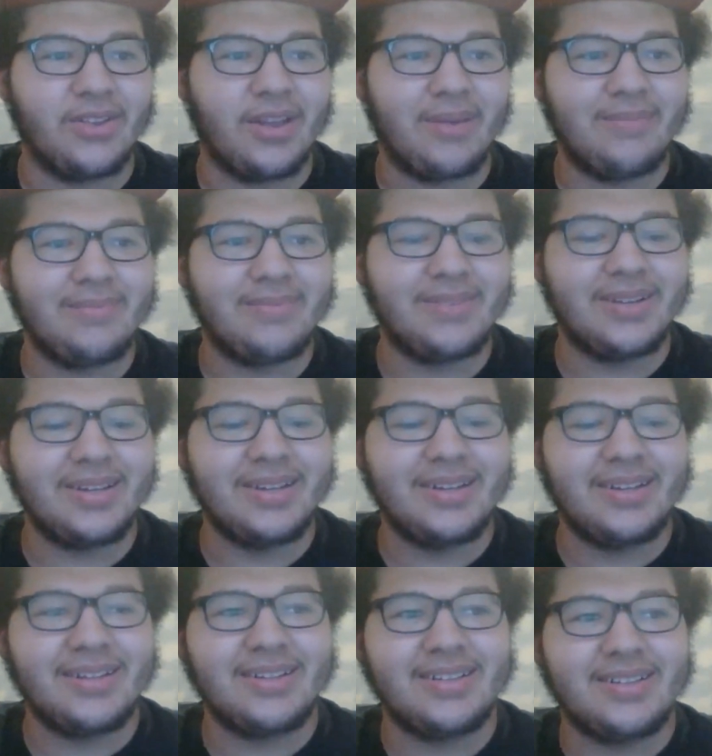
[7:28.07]
up.
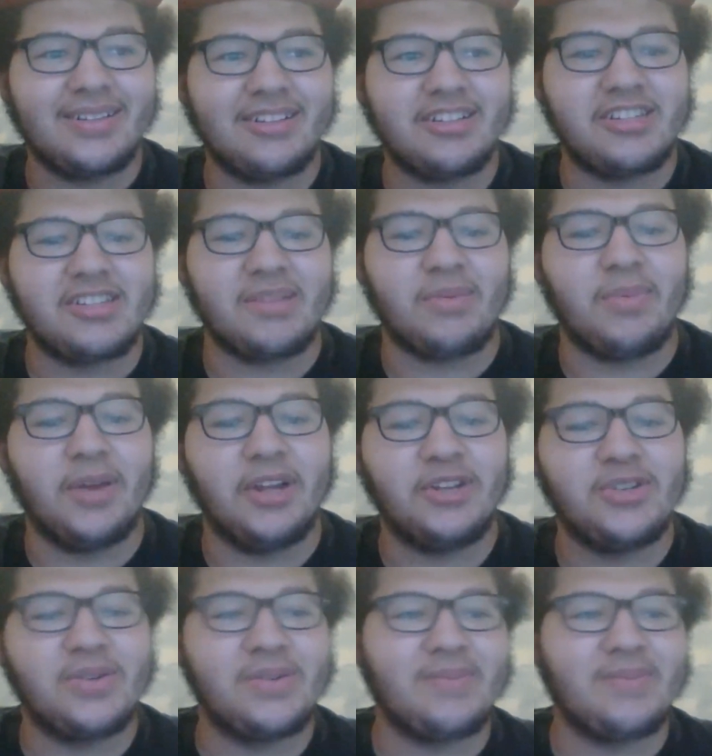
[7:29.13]
Skip the page.